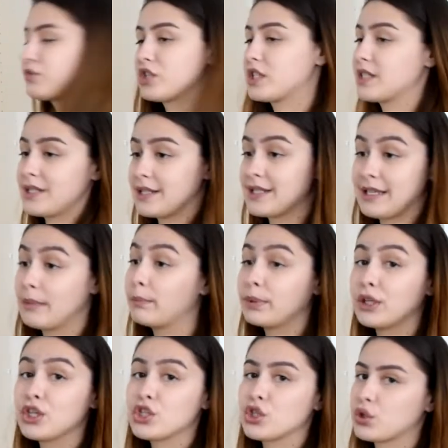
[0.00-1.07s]
just
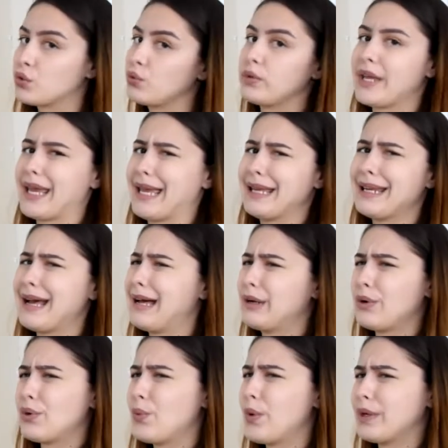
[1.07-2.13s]
simply screwed in. I
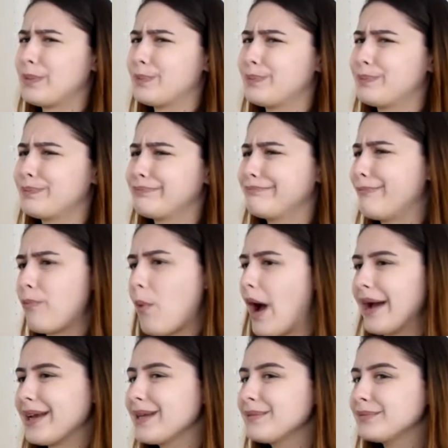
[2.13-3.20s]
don't know
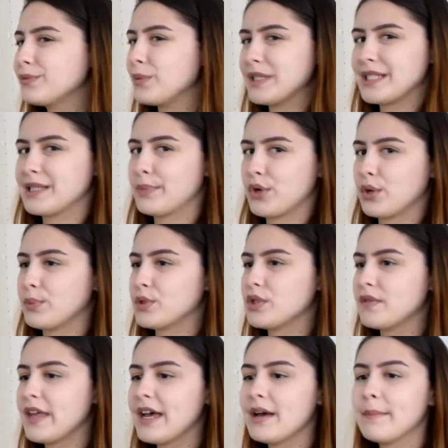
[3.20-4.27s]
what's the purpose
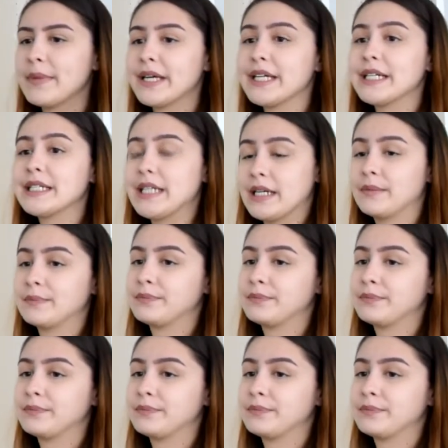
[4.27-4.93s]
of that, but yeah.